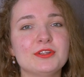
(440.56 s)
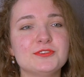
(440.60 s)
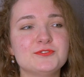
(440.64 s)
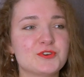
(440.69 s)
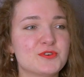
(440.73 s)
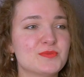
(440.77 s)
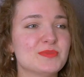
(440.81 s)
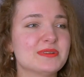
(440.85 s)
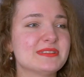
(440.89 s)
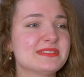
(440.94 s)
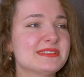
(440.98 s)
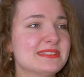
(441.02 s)

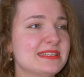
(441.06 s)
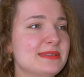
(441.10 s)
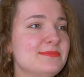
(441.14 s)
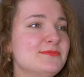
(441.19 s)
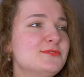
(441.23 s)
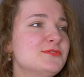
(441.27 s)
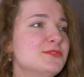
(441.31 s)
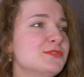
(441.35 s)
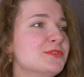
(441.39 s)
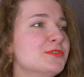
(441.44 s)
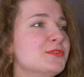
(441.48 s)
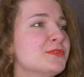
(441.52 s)
Germans seem
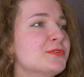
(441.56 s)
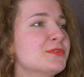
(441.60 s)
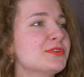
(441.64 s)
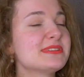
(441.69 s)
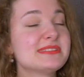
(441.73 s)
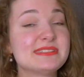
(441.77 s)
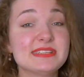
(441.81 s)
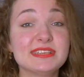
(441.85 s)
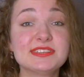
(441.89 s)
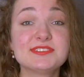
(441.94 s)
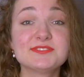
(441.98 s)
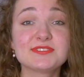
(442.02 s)
to
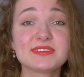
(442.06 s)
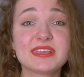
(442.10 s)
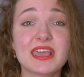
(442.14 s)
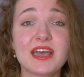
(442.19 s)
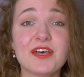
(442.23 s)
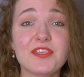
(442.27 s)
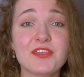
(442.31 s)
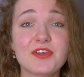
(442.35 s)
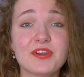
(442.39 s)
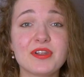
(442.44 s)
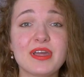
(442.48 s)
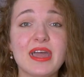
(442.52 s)
stick
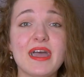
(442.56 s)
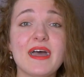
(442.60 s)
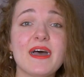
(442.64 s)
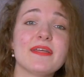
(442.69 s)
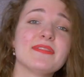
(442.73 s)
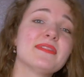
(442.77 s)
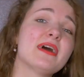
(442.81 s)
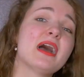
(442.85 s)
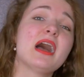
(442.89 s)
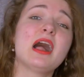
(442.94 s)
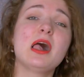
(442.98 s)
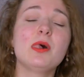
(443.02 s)
together
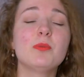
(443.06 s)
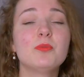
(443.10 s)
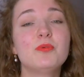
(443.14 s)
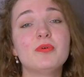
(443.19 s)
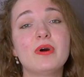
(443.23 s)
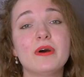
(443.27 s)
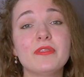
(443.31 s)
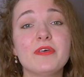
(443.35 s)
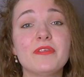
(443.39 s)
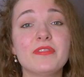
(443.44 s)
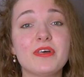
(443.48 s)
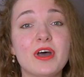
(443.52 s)
and help
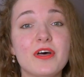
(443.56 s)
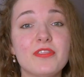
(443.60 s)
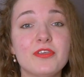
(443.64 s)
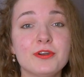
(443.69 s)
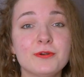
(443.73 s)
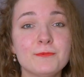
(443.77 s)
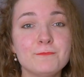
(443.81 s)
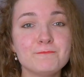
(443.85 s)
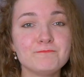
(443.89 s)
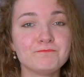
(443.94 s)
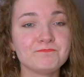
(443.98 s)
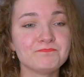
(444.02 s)
one
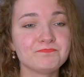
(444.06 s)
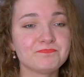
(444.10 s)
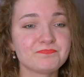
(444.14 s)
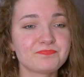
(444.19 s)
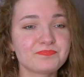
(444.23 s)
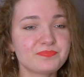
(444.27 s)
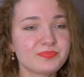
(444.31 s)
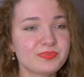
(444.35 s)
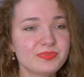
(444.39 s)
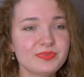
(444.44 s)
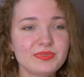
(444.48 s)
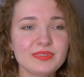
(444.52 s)
another.
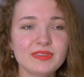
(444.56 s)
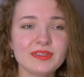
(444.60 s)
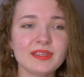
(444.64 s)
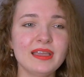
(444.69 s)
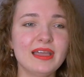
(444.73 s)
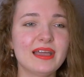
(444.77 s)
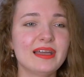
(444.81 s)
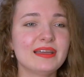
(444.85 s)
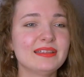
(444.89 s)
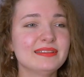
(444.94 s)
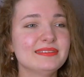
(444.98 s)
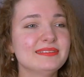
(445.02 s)

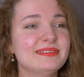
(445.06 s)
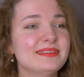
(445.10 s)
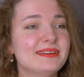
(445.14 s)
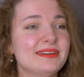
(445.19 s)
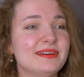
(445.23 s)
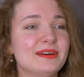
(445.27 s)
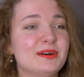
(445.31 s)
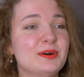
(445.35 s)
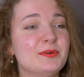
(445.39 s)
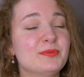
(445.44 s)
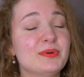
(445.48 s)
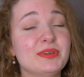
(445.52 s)
And
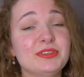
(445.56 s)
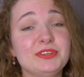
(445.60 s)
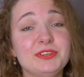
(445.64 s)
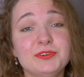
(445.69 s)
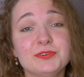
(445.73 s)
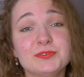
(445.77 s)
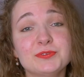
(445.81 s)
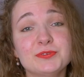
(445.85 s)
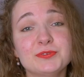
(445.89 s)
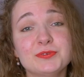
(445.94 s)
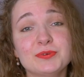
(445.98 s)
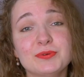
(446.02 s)
when
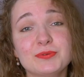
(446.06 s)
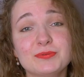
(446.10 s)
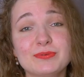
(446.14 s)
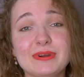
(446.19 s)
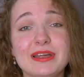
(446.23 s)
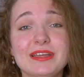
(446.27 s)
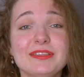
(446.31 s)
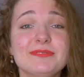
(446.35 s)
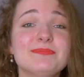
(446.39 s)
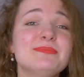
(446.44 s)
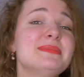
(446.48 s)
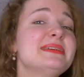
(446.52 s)
you
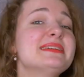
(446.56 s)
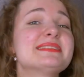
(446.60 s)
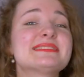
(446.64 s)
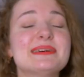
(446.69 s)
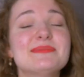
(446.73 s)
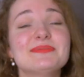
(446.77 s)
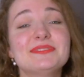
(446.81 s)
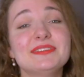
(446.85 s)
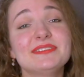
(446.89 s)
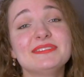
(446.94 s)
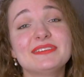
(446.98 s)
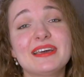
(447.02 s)
write me
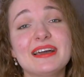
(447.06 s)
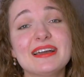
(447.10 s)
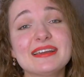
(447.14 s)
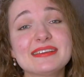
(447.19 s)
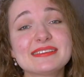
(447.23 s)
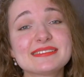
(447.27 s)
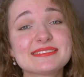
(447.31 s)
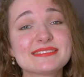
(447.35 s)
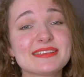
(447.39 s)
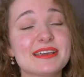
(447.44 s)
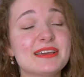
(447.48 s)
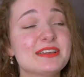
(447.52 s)
something
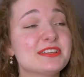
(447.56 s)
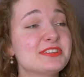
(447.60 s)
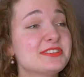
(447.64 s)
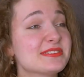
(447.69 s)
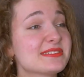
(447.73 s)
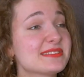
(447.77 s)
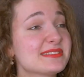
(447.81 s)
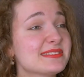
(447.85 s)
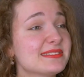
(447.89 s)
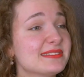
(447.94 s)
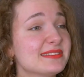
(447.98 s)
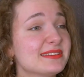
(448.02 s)
nice, I
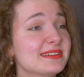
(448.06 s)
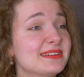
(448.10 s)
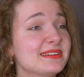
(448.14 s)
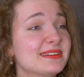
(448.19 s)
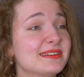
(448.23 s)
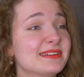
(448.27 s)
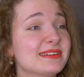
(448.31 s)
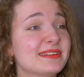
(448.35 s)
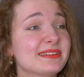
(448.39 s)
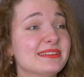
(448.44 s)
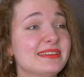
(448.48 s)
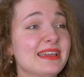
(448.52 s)
just
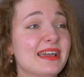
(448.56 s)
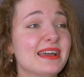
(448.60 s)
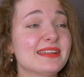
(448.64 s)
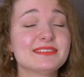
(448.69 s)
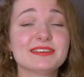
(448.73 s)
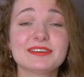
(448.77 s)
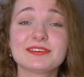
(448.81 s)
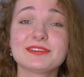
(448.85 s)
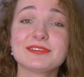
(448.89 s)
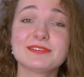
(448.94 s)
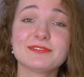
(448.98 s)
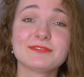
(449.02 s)
get
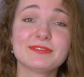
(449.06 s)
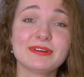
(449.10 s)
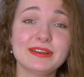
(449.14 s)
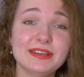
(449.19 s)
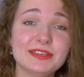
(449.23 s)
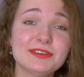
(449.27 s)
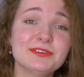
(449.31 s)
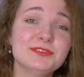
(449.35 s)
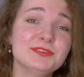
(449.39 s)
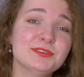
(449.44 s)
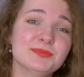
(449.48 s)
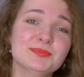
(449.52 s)
a
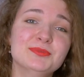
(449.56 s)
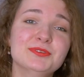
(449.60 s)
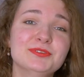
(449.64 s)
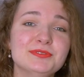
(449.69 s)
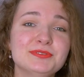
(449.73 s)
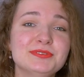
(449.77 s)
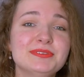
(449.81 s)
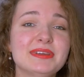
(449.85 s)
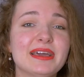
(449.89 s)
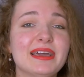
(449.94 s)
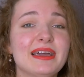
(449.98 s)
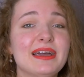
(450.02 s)
really good
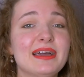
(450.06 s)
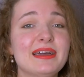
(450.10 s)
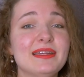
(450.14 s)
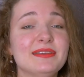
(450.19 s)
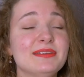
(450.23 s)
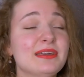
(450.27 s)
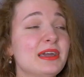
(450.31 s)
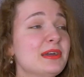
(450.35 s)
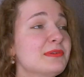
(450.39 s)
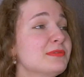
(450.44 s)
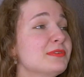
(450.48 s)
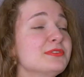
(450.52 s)
mood, and
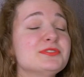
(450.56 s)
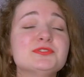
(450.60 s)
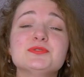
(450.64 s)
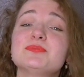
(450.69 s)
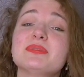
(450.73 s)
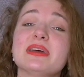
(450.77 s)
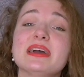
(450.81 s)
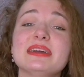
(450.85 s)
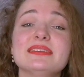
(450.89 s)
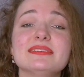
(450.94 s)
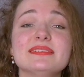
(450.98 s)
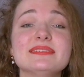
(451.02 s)
I want to
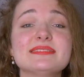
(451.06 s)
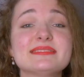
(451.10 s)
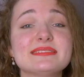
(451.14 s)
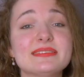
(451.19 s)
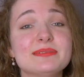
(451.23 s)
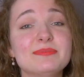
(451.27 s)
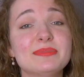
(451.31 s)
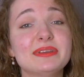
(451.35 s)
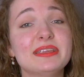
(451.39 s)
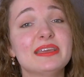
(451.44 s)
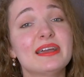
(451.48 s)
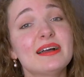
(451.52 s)
brighten
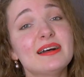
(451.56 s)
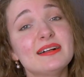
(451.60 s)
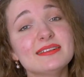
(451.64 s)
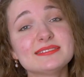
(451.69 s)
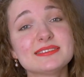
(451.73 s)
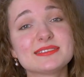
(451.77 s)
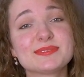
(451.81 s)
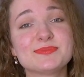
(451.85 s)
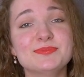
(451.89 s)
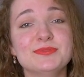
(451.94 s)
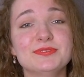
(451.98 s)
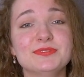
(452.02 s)
somebody
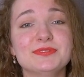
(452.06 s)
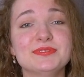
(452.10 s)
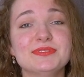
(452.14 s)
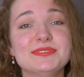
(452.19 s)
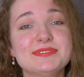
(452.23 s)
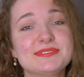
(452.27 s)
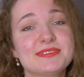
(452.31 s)
else's mood.